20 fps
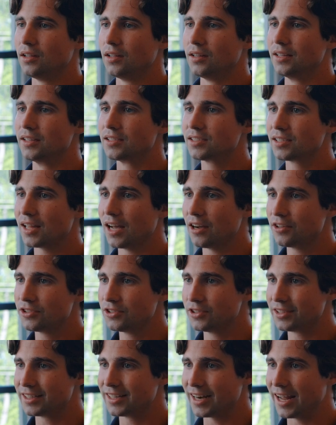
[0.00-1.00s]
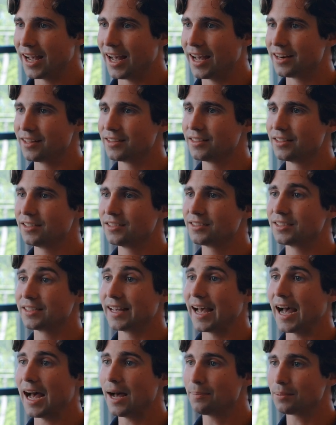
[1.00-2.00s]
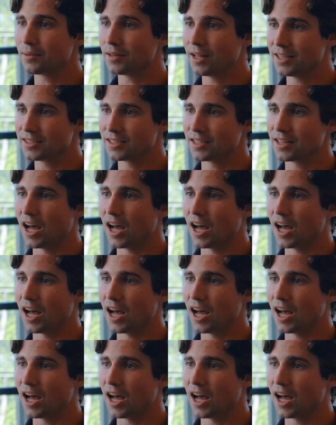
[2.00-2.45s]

This allows you to get ahead of things and capitalize